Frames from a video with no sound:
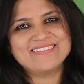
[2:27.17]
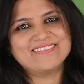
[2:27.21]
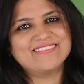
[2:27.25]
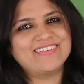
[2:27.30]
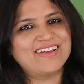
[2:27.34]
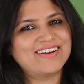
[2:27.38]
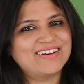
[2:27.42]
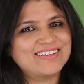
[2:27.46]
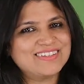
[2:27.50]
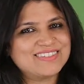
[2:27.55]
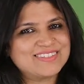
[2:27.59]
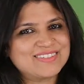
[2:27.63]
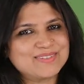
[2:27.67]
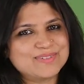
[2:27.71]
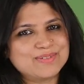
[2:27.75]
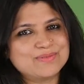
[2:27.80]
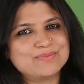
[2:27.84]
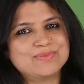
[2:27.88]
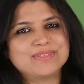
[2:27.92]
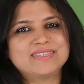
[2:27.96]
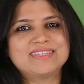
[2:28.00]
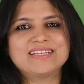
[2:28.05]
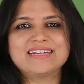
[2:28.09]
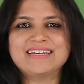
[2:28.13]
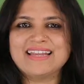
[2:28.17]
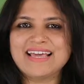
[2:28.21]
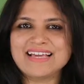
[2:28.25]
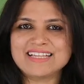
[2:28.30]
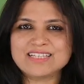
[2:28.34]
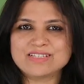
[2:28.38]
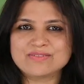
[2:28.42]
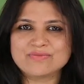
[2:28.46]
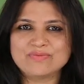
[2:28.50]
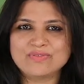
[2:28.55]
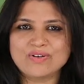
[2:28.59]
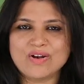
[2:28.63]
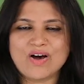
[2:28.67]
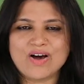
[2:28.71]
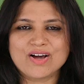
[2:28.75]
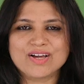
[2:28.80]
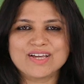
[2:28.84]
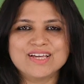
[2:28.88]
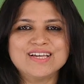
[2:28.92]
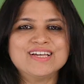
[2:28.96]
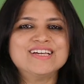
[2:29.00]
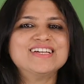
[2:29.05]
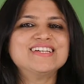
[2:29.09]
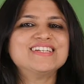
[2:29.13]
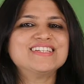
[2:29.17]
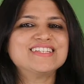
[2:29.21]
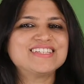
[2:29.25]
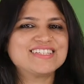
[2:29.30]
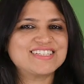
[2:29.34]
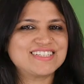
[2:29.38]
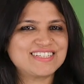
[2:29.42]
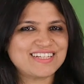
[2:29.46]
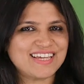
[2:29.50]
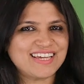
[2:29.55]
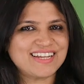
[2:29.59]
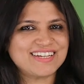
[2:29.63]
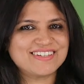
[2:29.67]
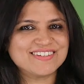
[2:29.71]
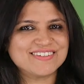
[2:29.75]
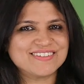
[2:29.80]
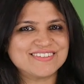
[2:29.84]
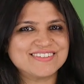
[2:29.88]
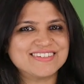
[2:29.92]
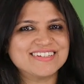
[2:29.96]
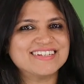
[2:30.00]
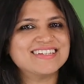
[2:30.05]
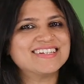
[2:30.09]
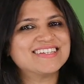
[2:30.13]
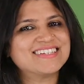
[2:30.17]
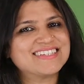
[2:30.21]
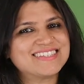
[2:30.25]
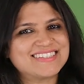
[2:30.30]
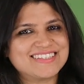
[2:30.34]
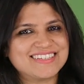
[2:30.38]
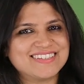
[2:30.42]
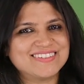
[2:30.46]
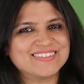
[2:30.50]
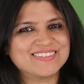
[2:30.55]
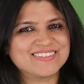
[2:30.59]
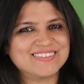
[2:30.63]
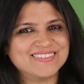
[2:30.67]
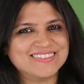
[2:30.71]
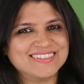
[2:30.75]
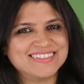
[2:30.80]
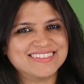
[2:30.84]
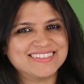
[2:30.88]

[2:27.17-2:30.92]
very soon with the next vlog. Stay tuned. See you soon.